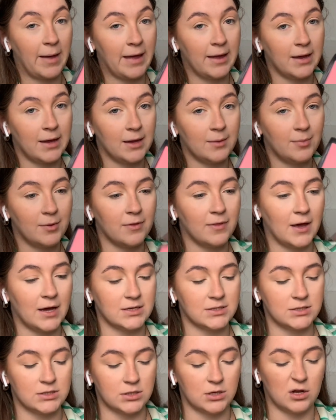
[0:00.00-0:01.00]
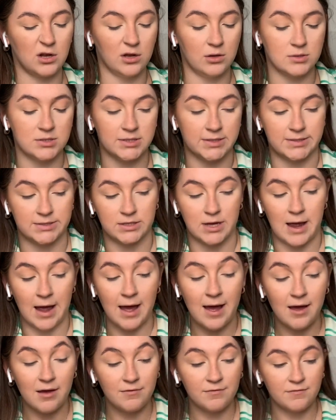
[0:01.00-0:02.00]
Babe. That's the closest I
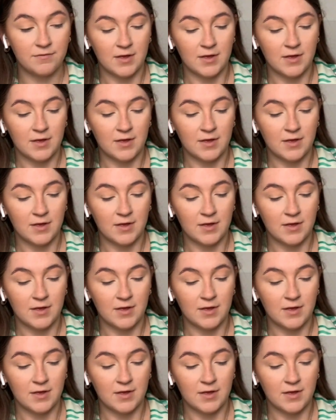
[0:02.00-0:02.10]
have.